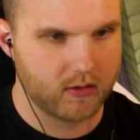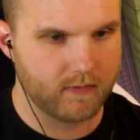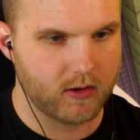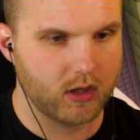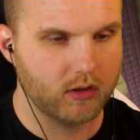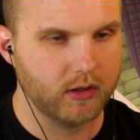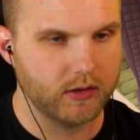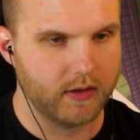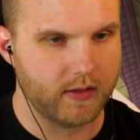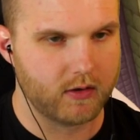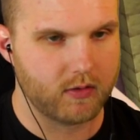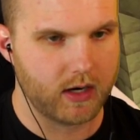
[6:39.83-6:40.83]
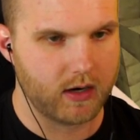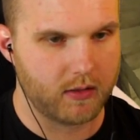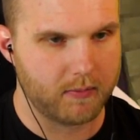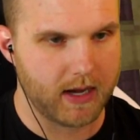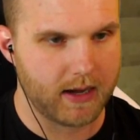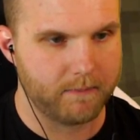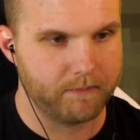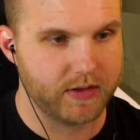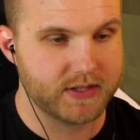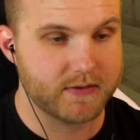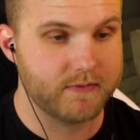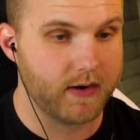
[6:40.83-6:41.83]
Clearly the creator of the map.
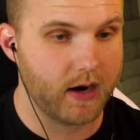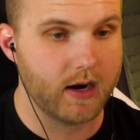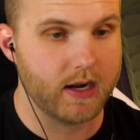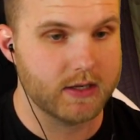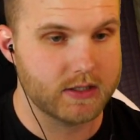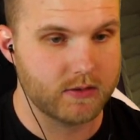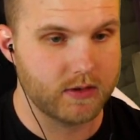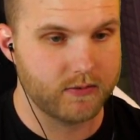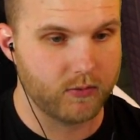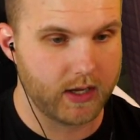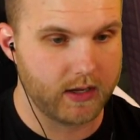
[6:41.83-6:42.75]
It's a very intuitive way